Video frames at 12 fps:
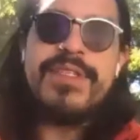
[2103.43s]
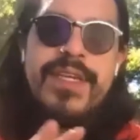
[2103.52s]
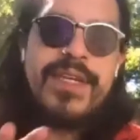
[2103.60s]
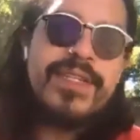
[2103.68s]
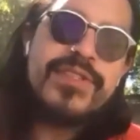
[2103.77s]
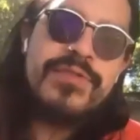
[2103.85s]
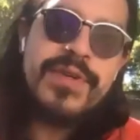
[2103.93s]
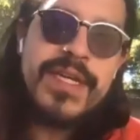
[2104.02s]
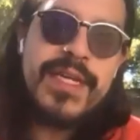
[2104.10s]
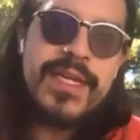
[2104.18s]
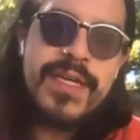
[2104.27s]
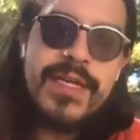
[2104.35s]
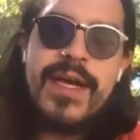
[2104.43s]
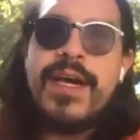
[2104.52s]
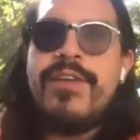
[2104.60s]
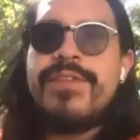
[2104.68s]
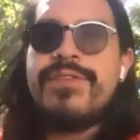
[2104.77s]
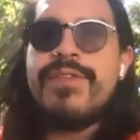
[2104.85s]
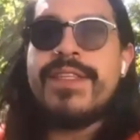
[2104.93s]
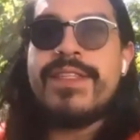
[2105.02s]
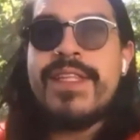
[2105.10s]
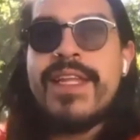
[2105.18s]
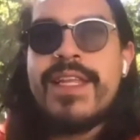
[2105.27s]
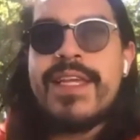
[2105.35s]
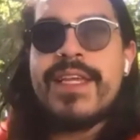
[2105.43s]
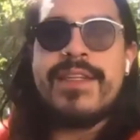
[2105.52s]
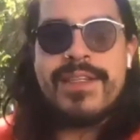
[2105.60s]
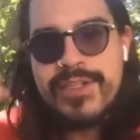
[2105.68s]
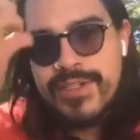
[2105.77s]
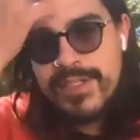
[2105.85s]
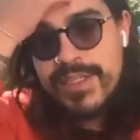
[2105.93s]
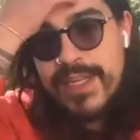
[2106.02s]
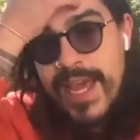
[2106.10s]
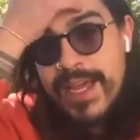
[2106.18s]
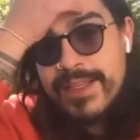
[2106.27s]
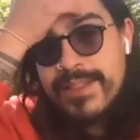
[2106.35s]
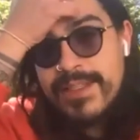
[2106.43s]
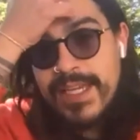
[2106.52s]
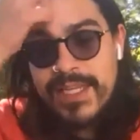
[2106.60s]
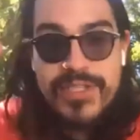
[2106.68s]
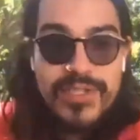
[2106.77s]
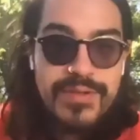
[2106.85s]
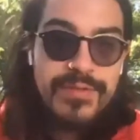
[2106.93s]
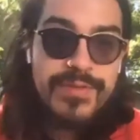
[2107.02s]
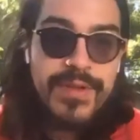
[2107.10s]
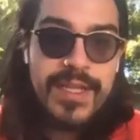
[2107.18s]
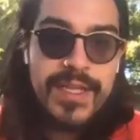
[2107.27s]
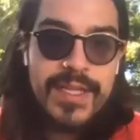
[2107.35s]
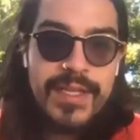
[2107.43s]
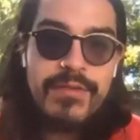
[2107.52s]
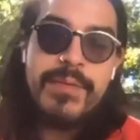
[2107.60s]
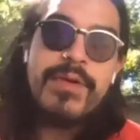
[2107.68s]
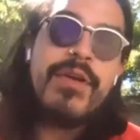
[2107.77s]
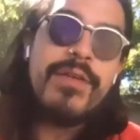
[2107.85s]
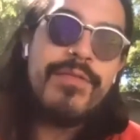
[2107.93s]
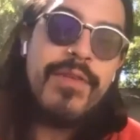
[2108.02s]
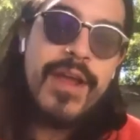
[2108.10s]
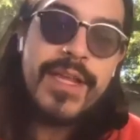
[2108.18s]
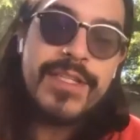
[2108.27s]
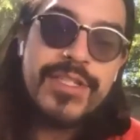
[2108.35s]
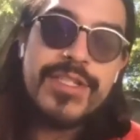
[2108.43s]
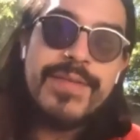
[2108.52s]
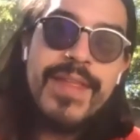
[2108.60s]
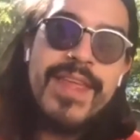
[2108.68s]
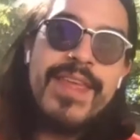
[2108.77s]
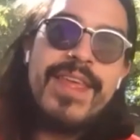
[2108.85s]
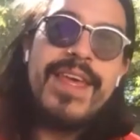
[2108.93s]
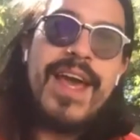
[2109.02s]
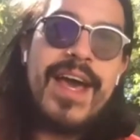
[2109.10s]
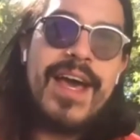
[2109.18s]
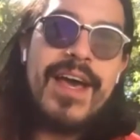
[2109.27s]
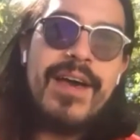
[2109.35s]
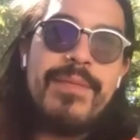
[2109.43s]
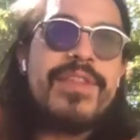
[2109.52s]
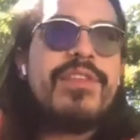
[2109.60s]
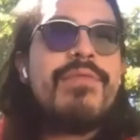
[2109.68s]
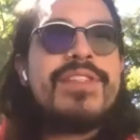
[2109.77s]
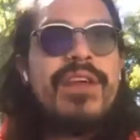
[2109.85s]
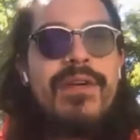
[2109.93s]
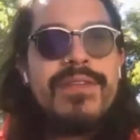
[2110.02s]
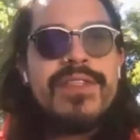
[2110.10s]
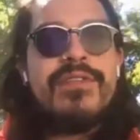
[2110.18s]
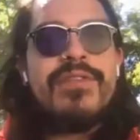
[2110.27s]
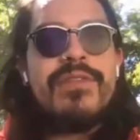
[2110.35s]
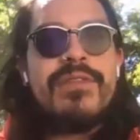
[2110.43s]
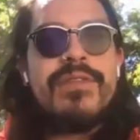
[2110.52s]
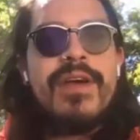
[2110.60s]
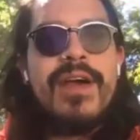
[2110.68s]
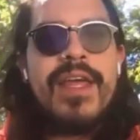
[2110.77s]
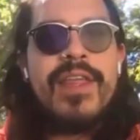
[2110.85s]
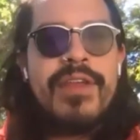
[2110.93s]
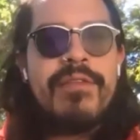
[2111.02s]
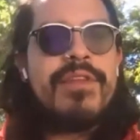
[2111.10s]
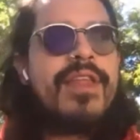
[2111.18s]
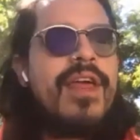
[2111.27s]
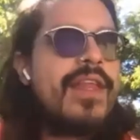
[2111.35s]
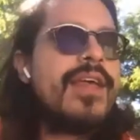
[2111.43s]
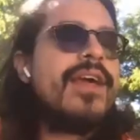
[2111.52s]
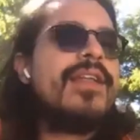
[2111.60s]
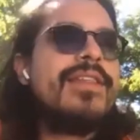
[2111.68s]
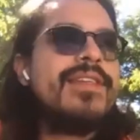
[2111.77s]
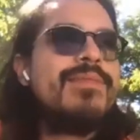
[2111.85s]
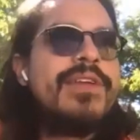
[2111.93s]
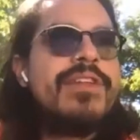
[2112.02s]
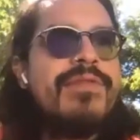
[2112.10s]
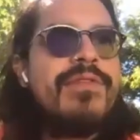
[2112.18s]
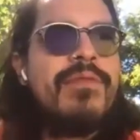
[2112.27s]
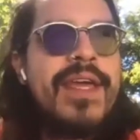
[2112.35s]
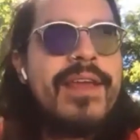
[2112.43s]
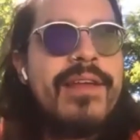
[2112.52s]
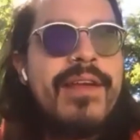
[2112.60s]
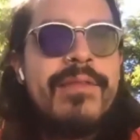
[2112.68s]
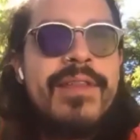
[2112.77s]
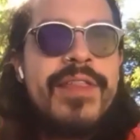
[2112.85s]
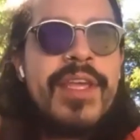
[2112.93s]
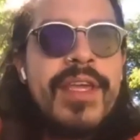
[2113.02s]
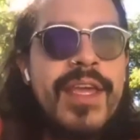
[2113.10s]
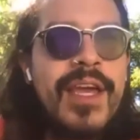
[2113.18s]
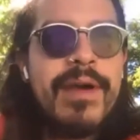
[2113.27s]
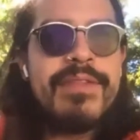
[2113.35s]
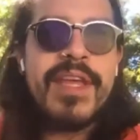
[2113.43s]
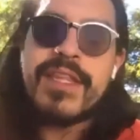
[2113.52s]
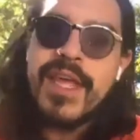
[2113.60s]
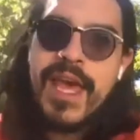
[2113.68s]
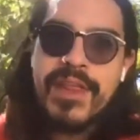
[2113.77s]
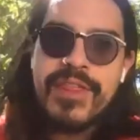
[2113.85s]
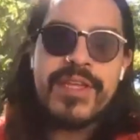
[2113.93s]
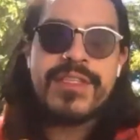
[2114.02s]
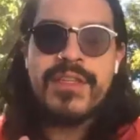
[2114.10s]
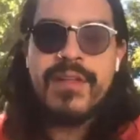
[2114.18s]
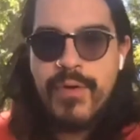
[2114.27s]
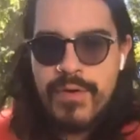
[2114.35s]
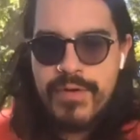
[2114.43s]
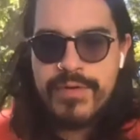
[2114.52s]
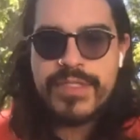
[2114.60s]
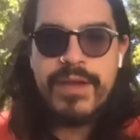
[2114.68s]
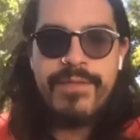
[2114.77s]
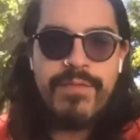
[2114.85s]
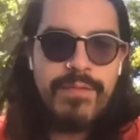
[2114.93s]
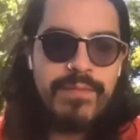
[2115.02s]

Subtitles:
a history of translating Indigenous texts into Quebecois French. But there was also, I think, with Arianne, this beautiful way of thinking about like the ethics and the morals of